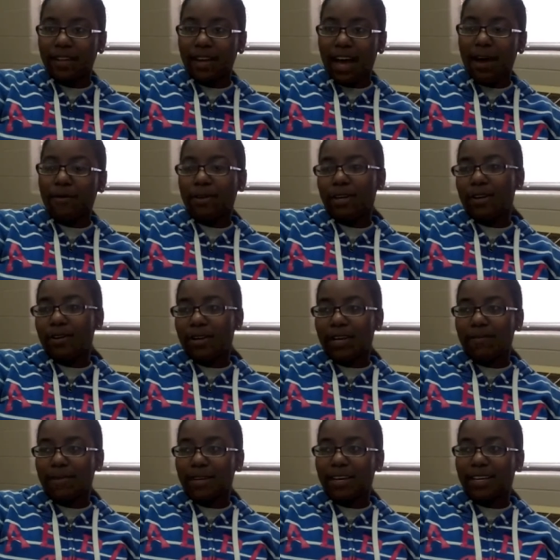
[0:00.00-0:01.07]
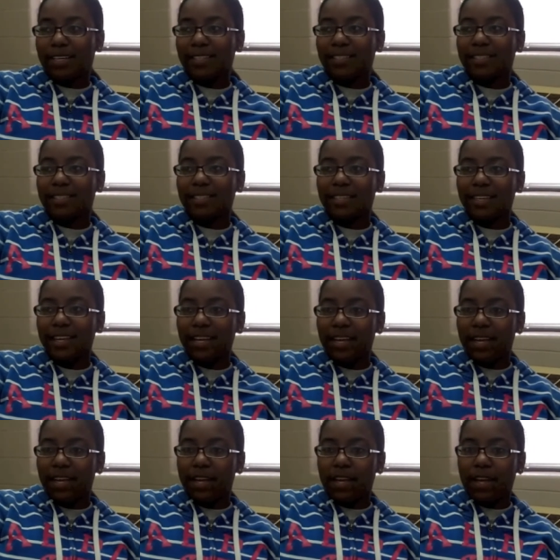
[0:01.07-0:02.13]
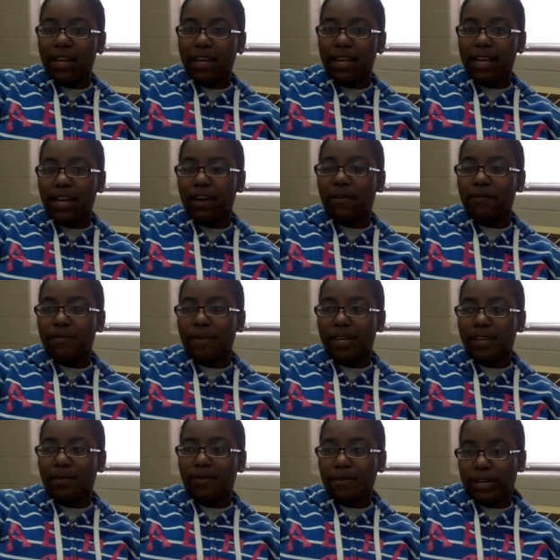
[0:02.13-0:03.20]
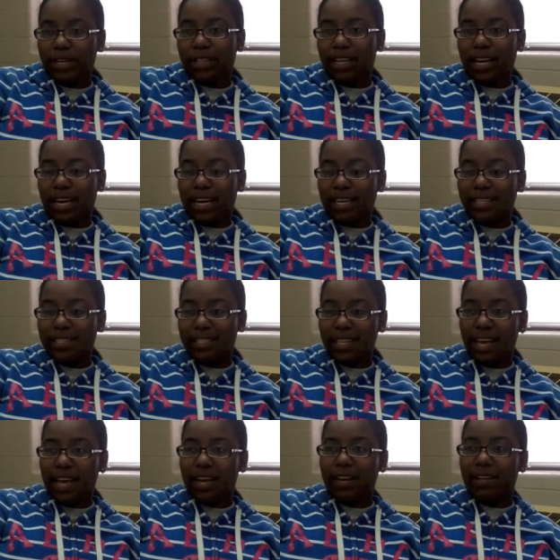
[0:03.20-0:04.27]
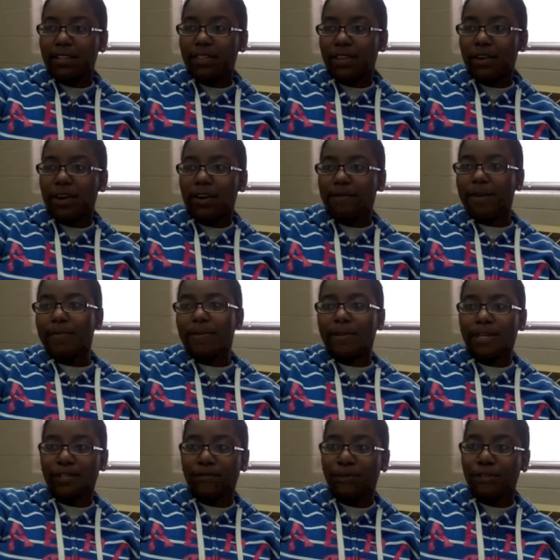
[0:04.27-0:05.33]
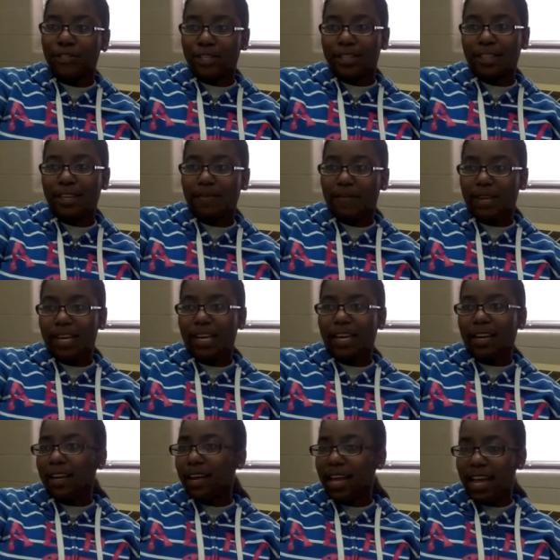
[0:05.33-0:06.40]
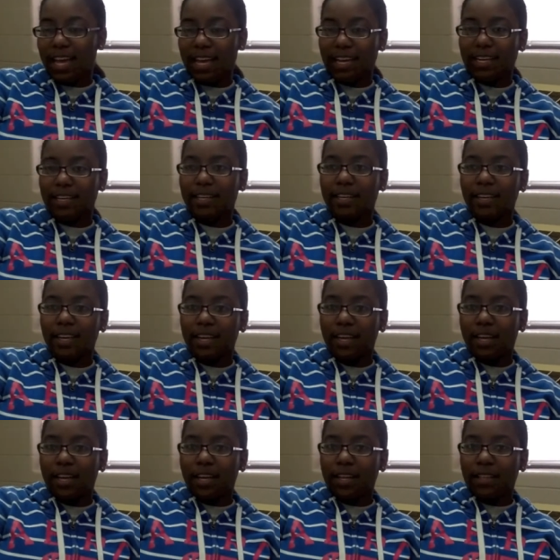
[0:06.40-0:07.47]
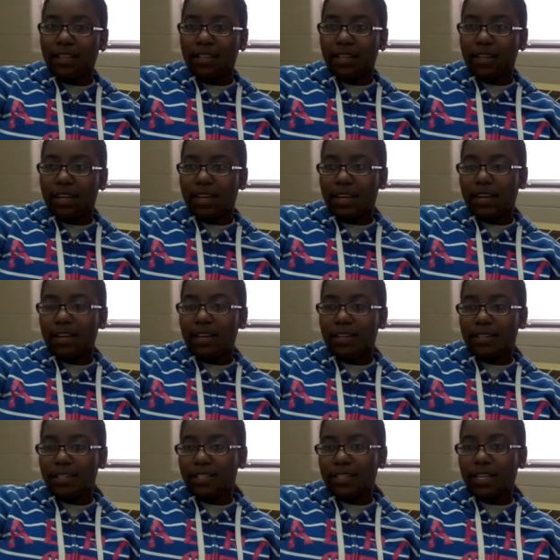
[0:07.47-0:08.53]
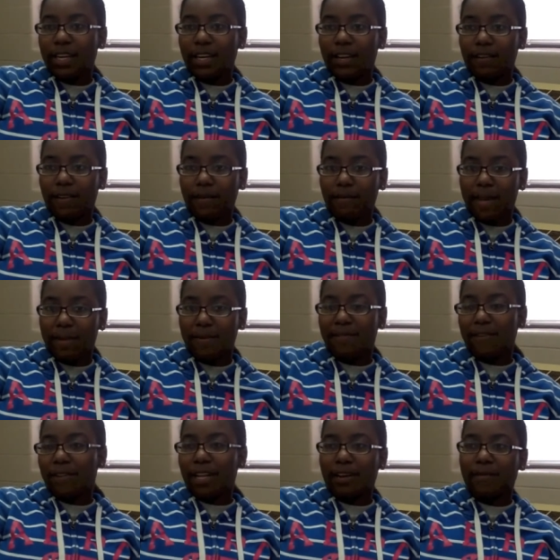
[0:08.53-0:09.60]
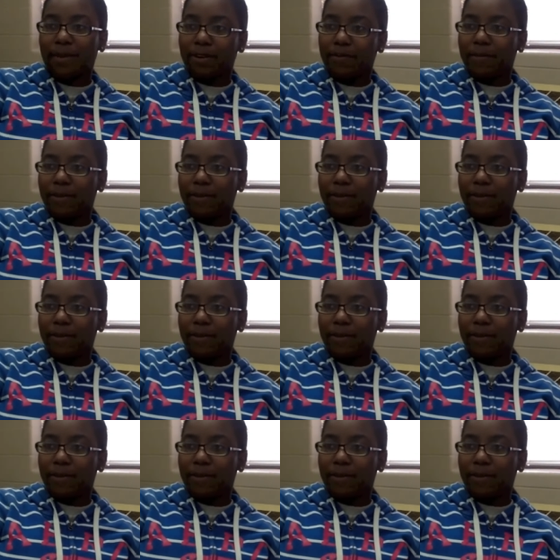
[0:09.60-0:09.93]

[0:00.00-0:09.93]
I would go again because it helped me realize that there are people less fortunate than me and it just made me feel like a better